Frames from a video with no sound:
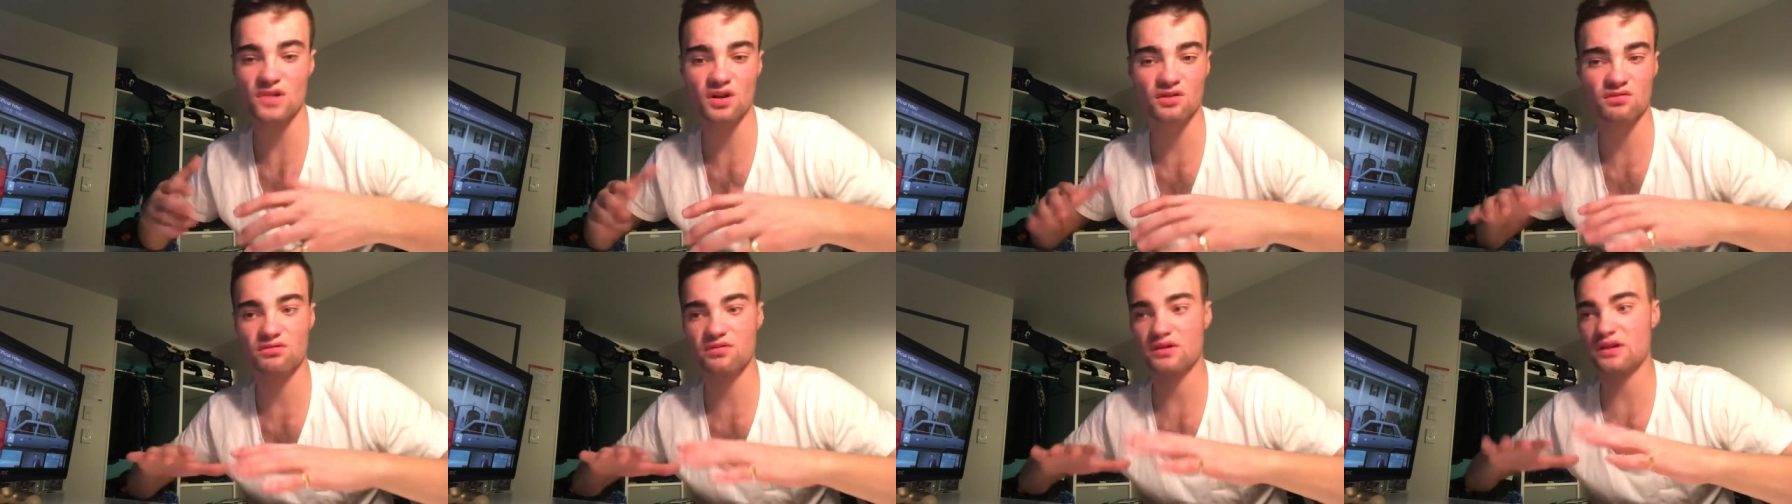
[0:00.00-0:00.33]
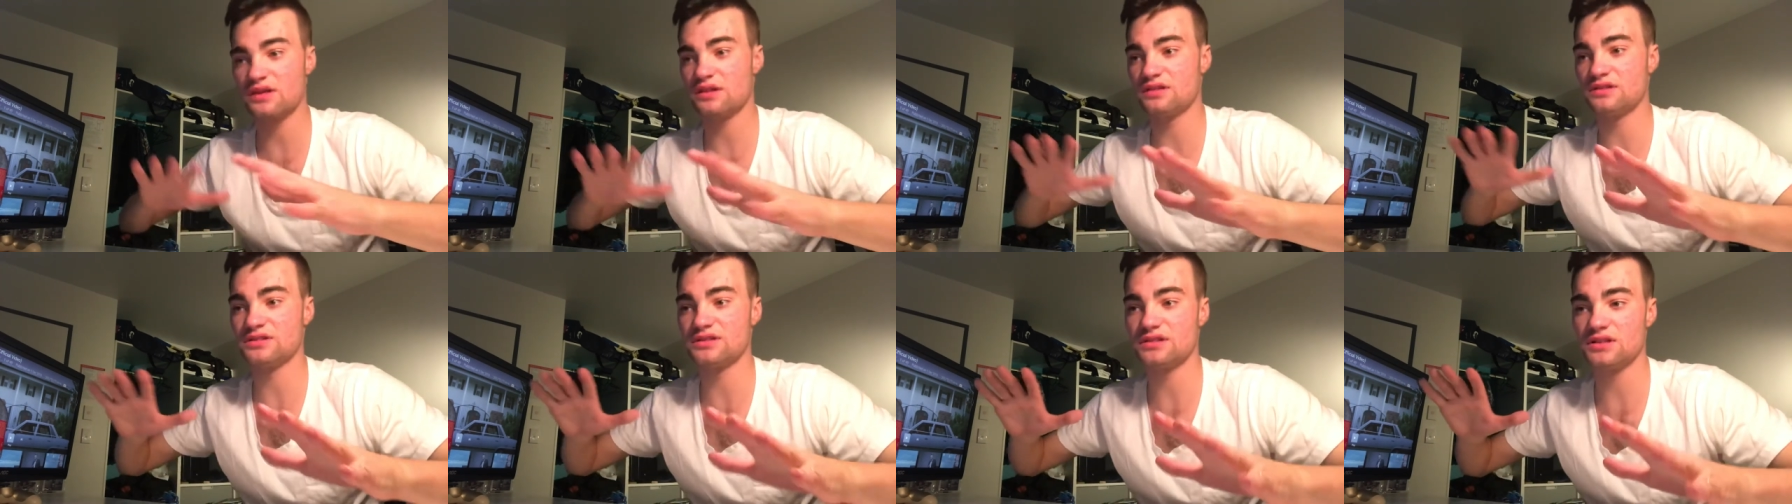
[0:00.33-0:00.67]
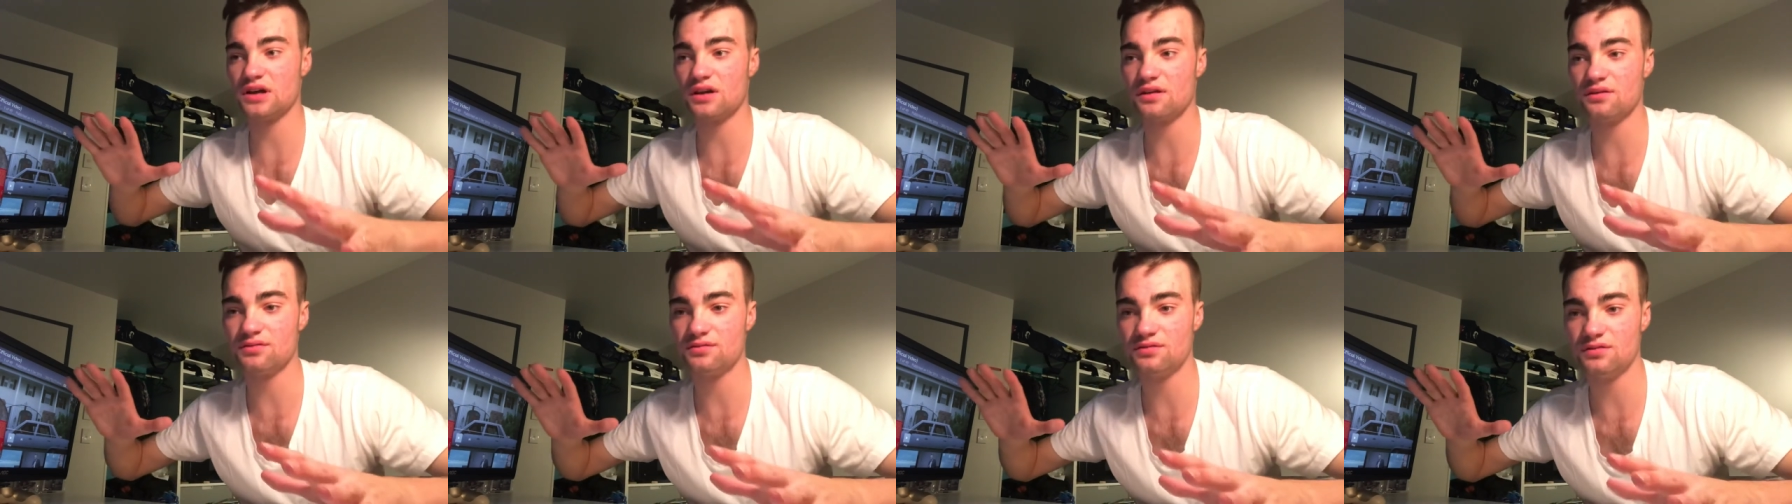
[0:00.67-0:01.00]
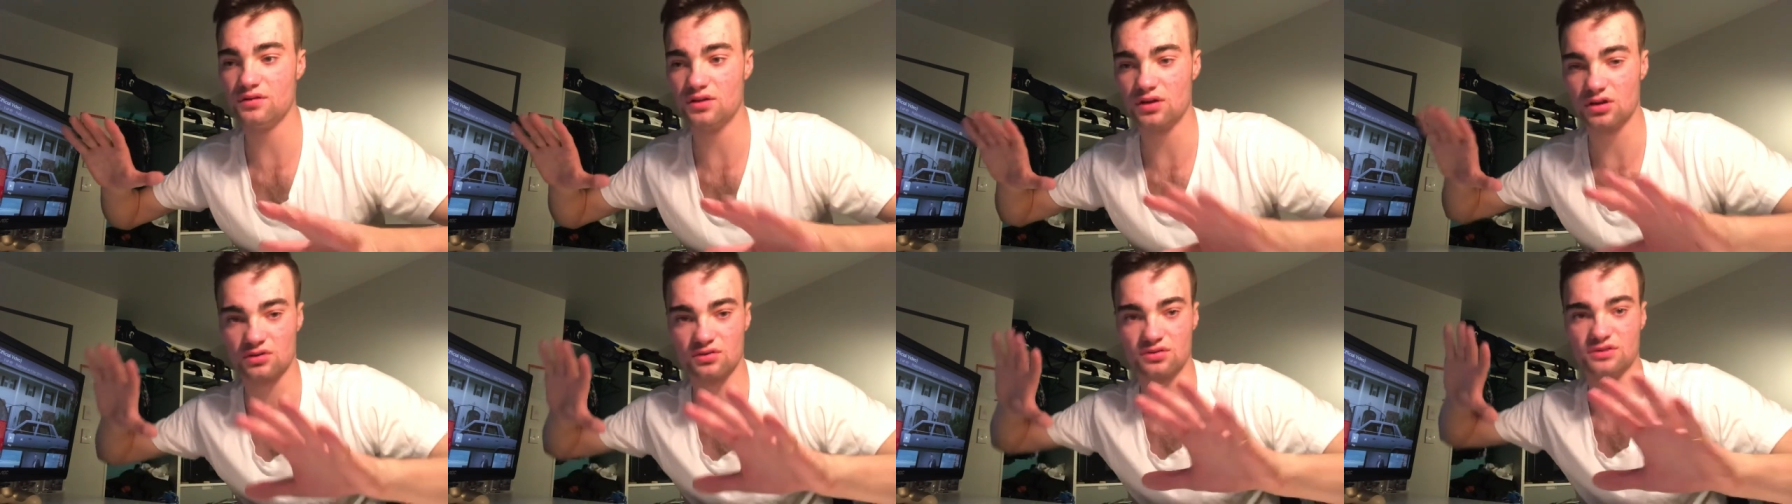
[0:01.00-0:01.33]
written stuff
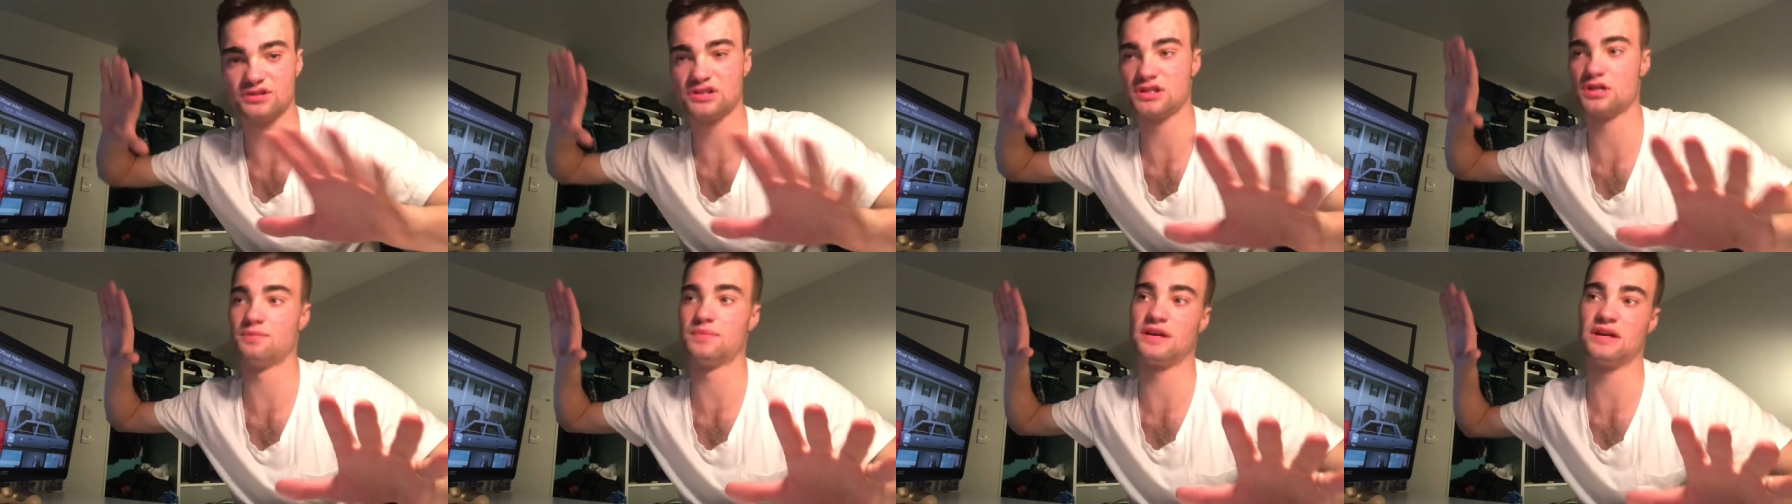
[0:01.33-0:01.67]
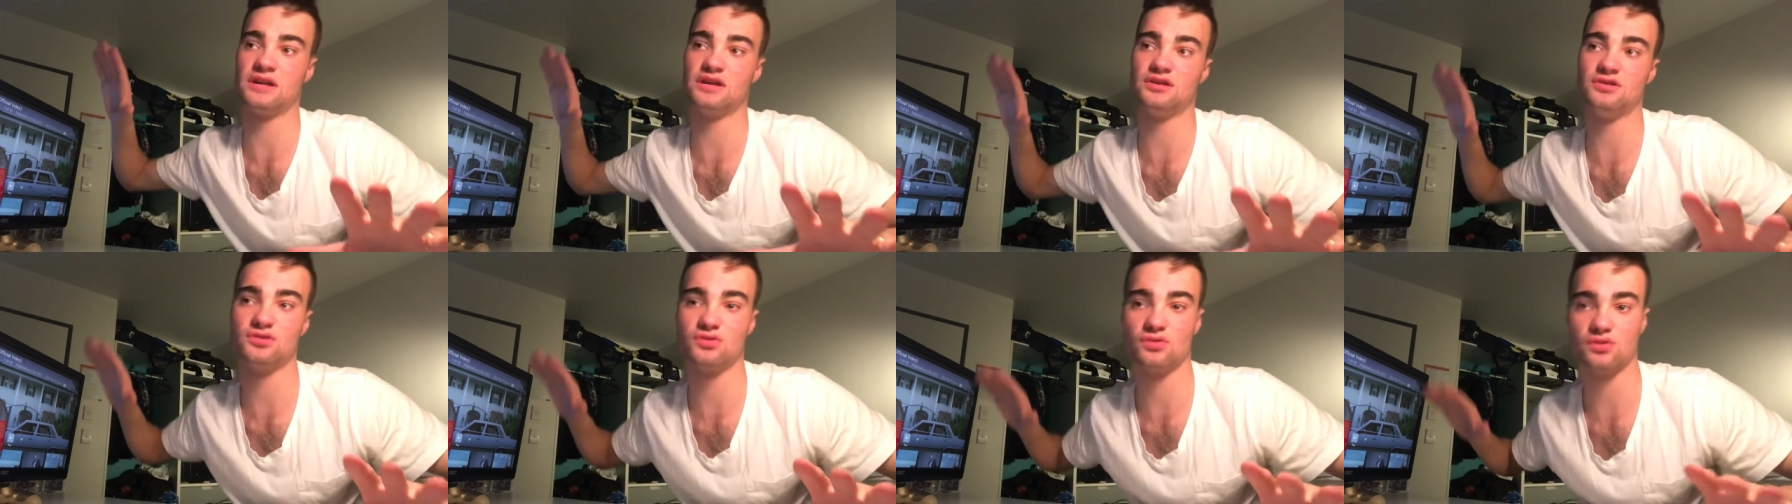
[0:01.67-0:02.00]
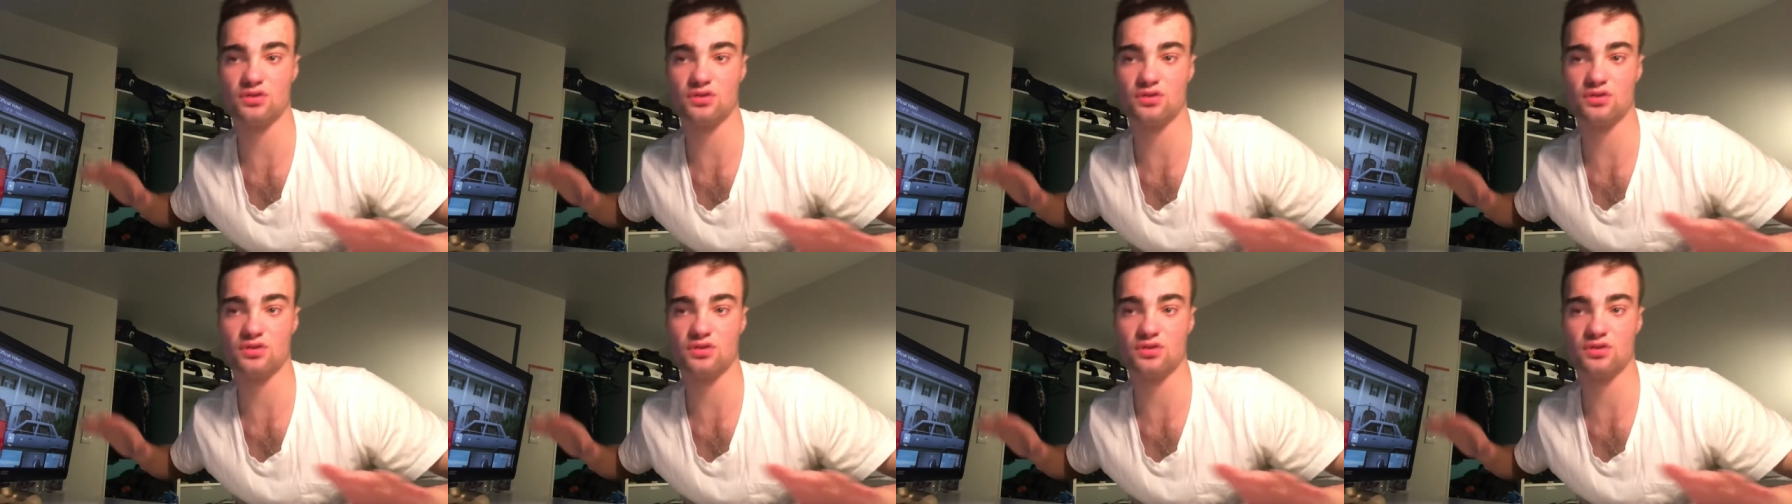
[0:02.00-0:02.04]
across the page